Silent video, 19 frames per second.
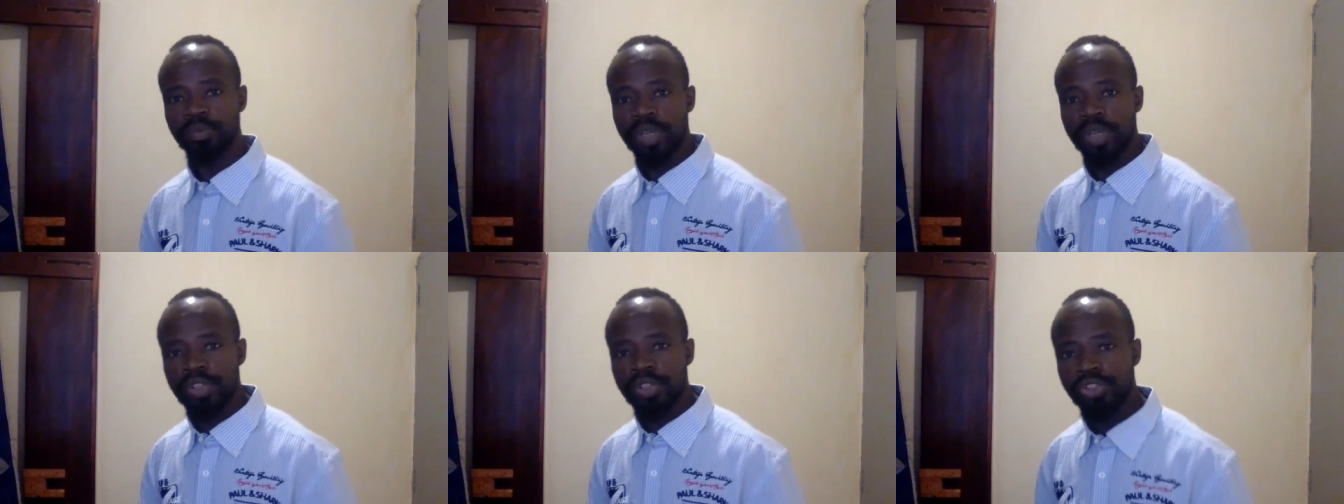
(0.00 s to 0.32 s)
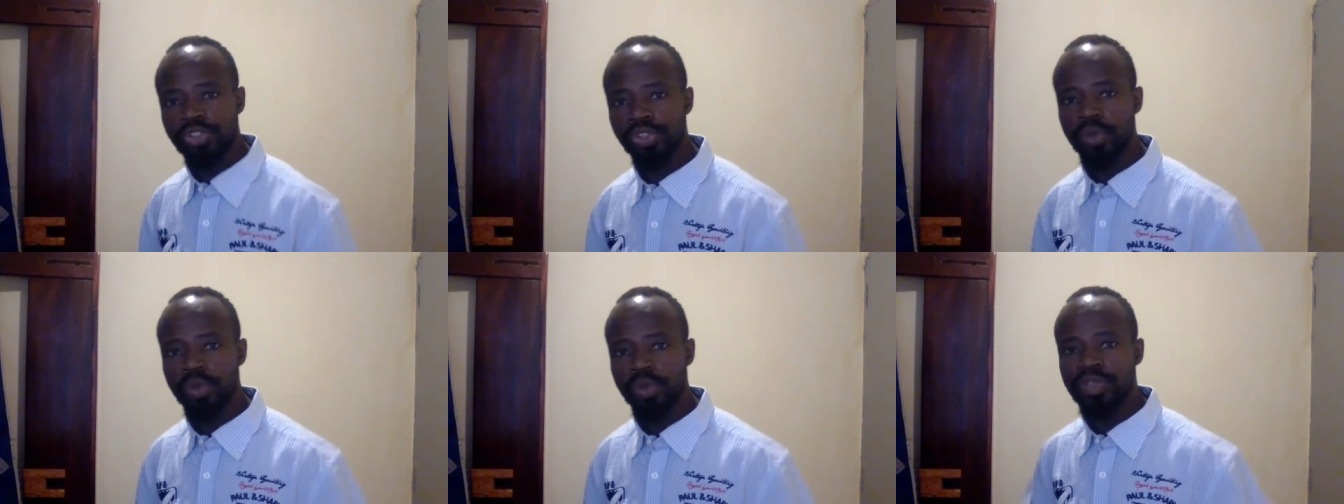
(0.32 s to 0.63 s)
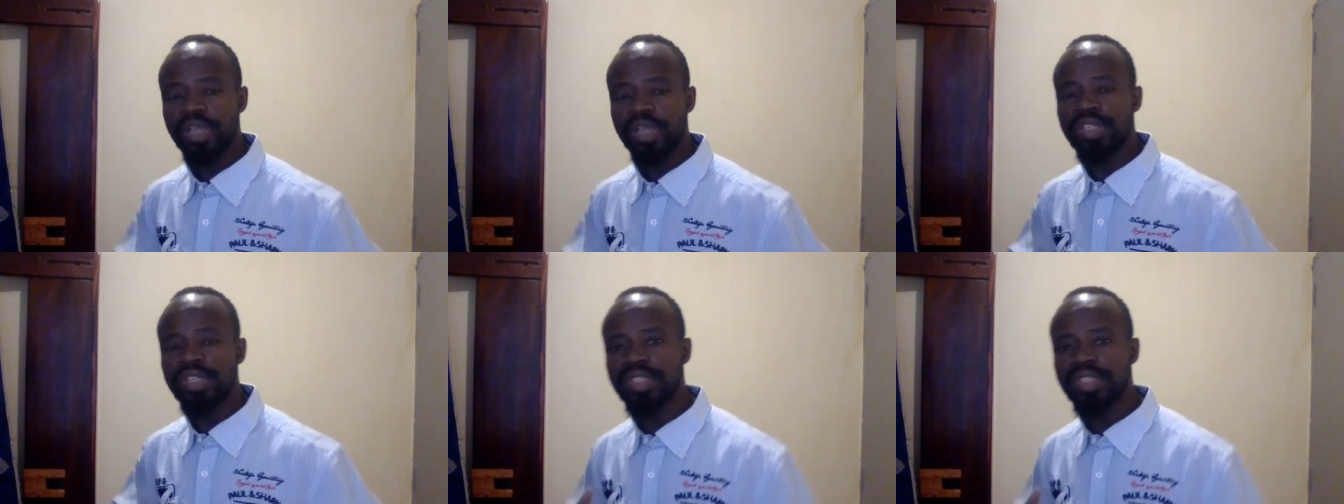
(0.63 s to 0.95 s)
So the
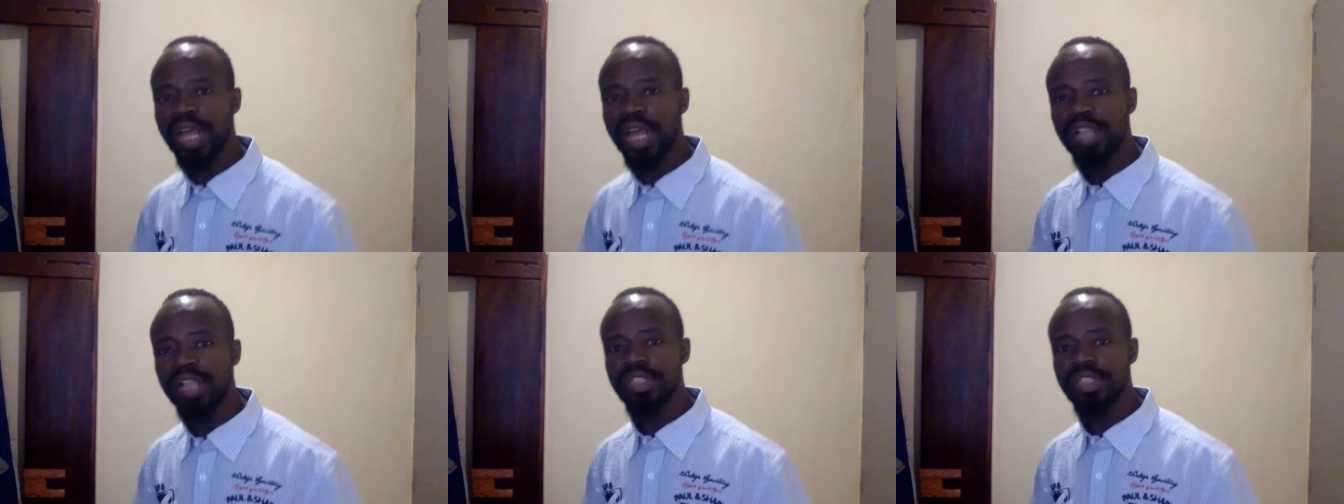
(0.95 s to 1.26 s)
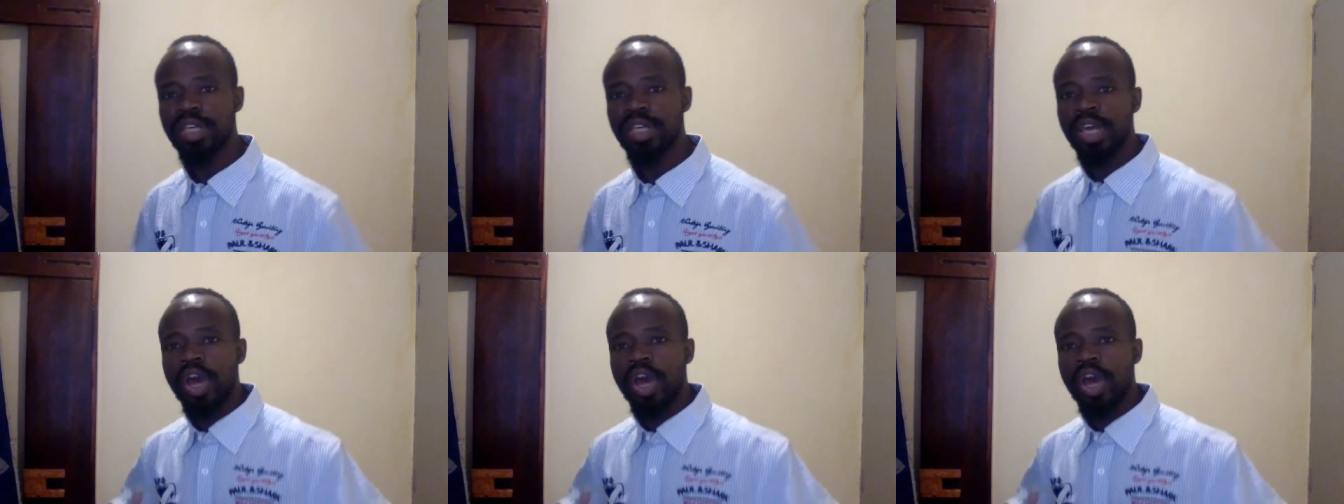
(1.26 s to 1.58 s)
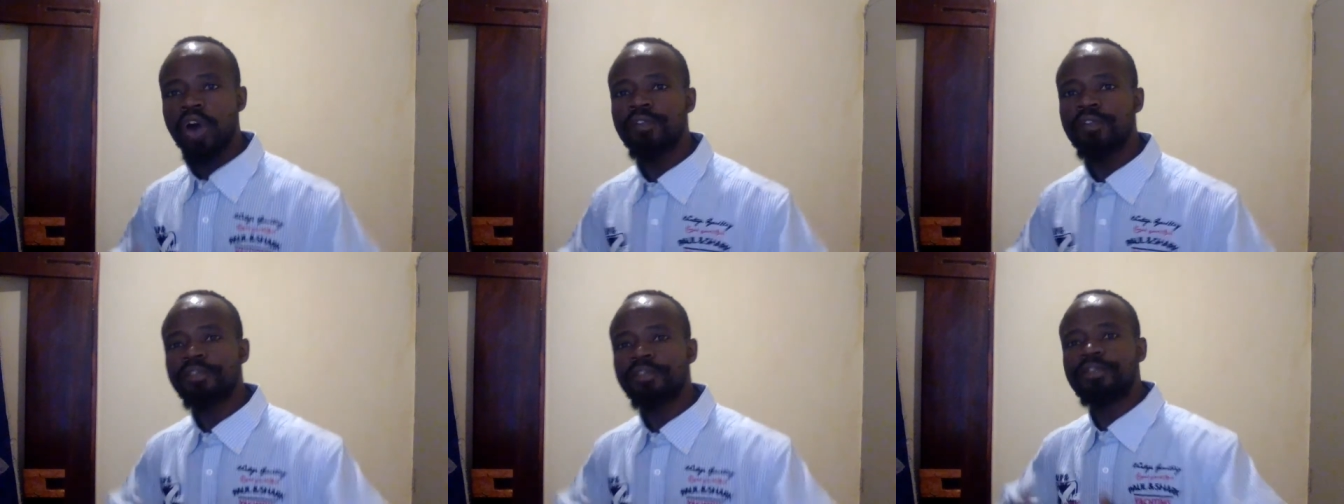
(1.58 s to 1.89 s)
result
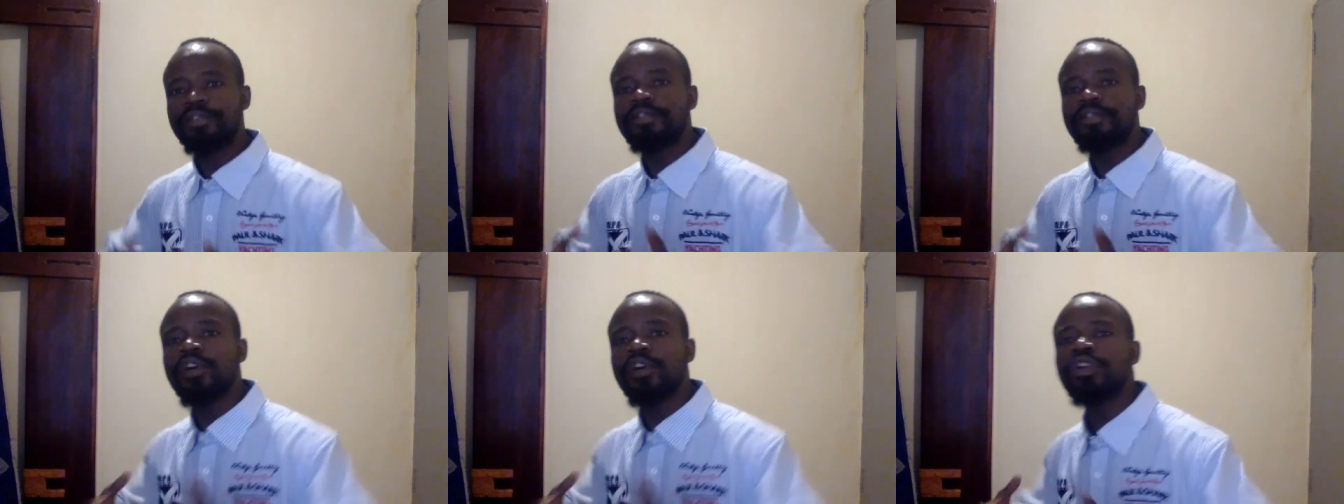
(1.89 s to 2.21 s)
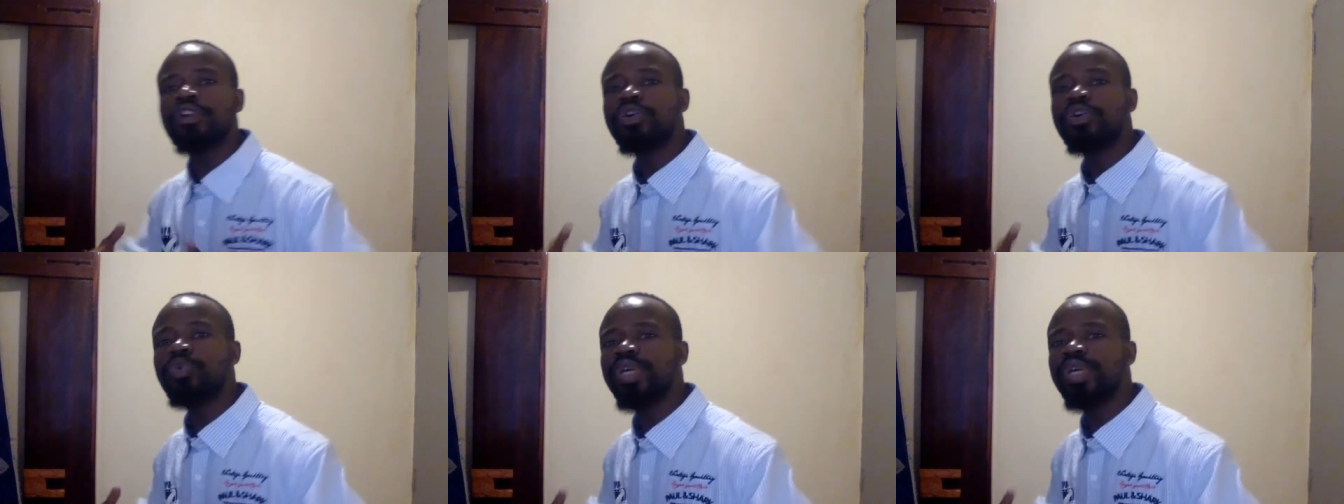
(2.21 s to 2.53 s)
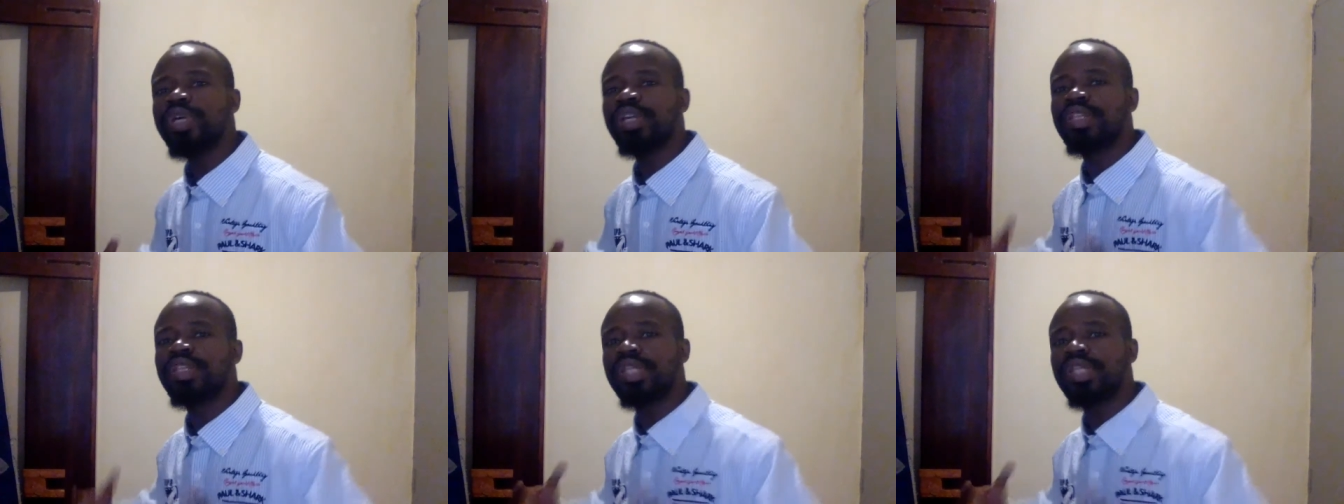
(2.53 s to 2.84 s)
of
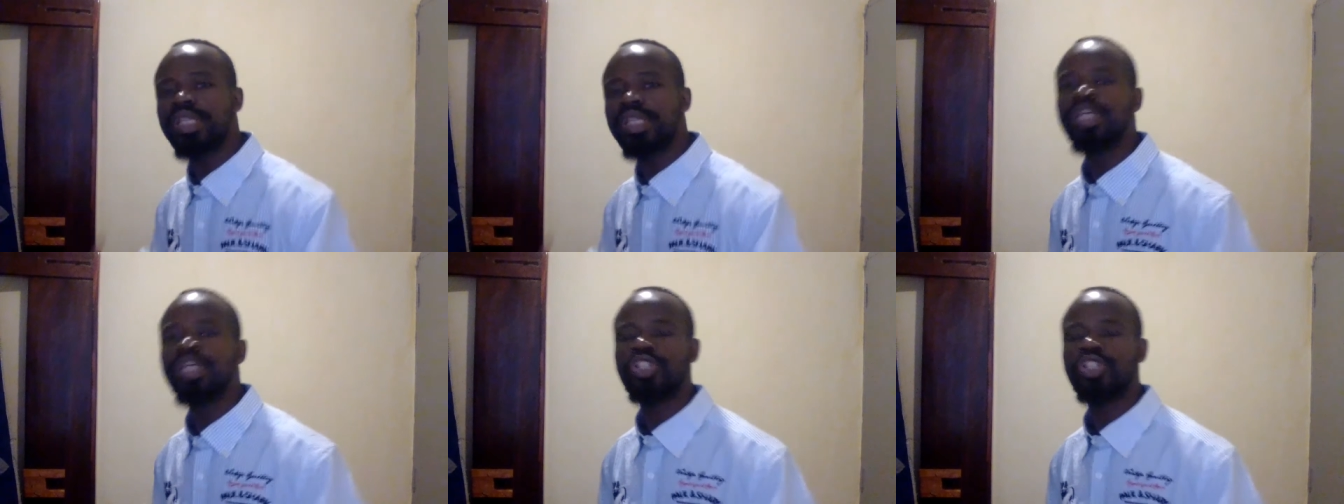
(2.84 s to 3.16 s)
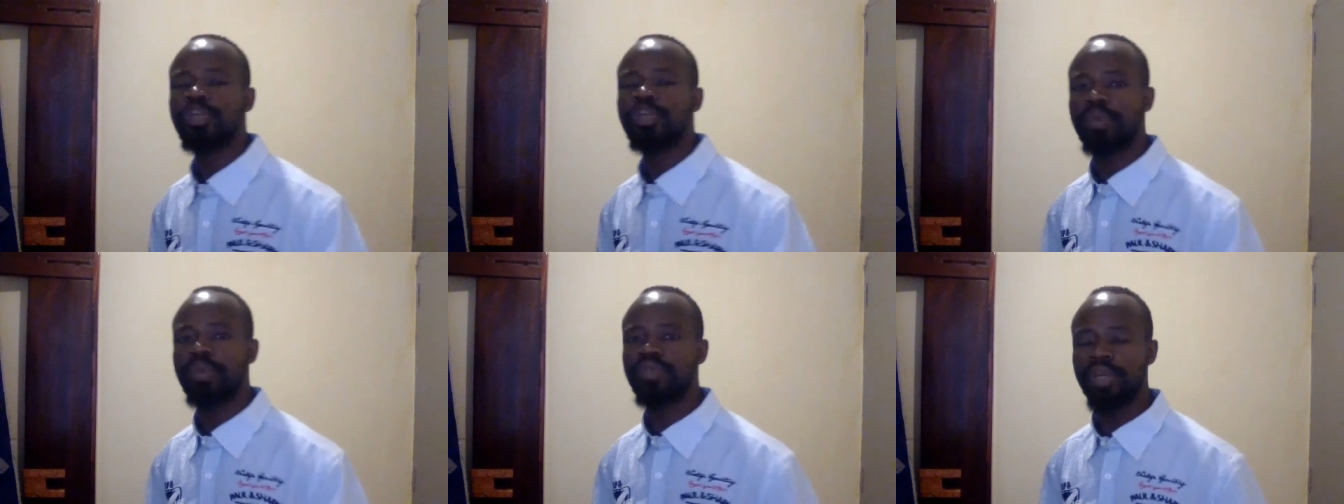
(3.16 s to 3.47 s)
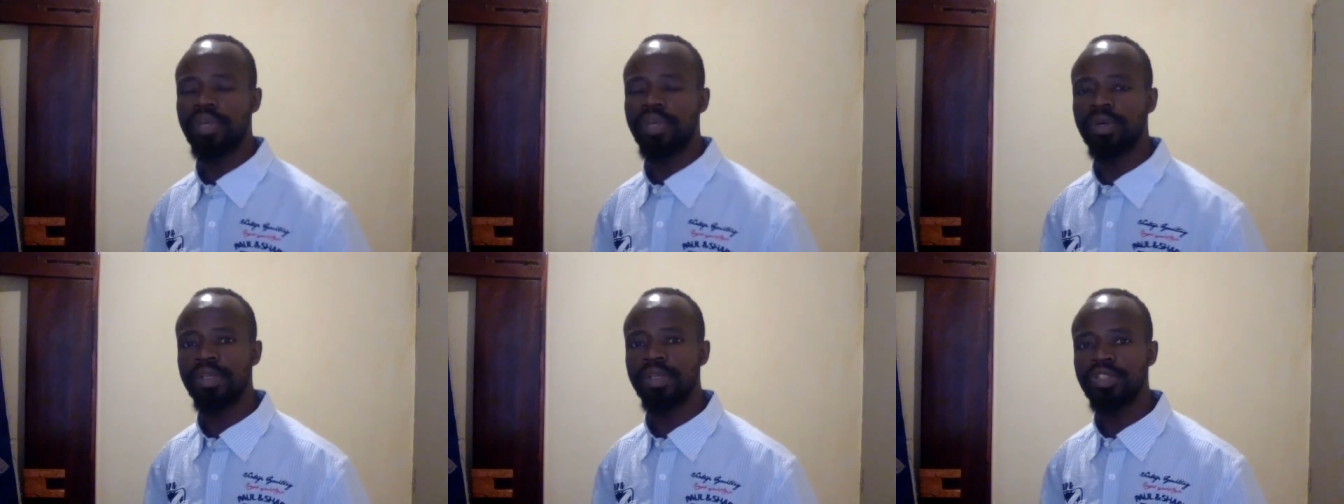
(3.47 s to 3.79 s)
following the leadership of the
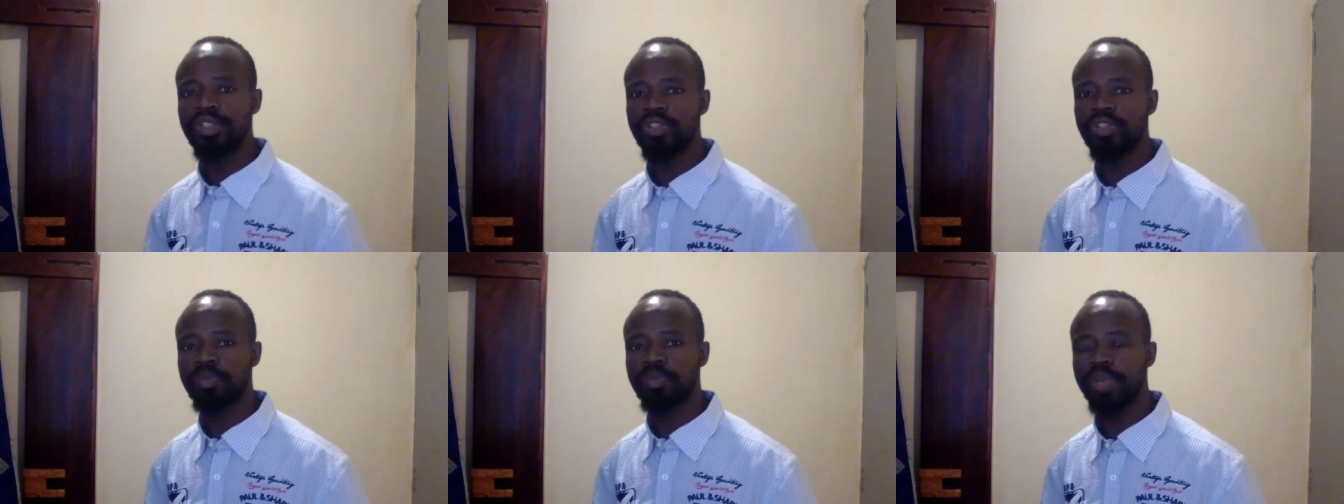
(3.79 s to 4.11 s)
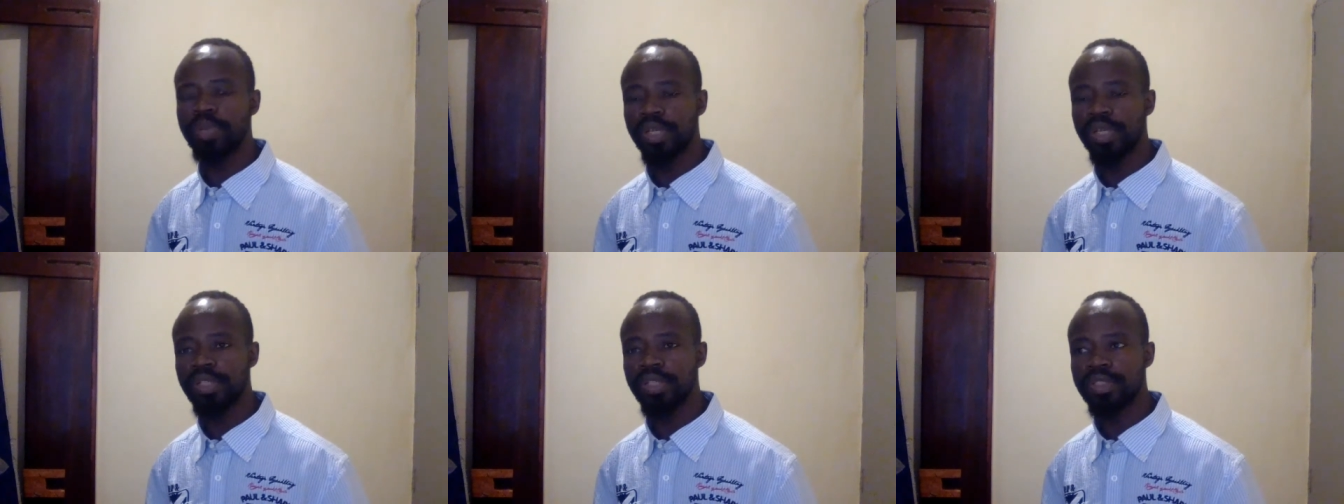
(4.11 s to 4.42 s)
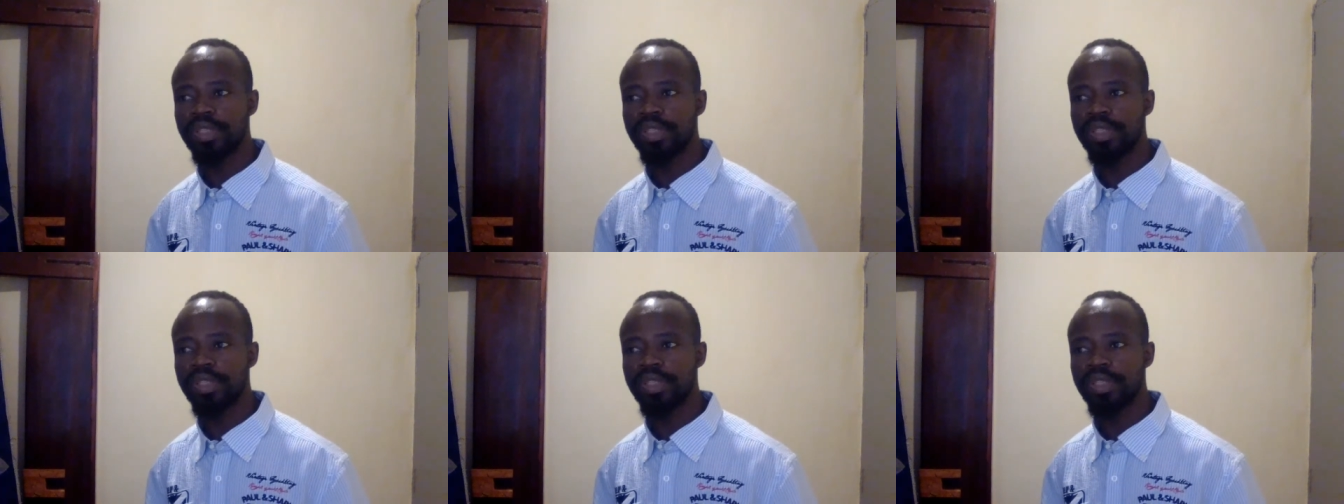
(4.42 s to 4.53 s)
Holy Spirit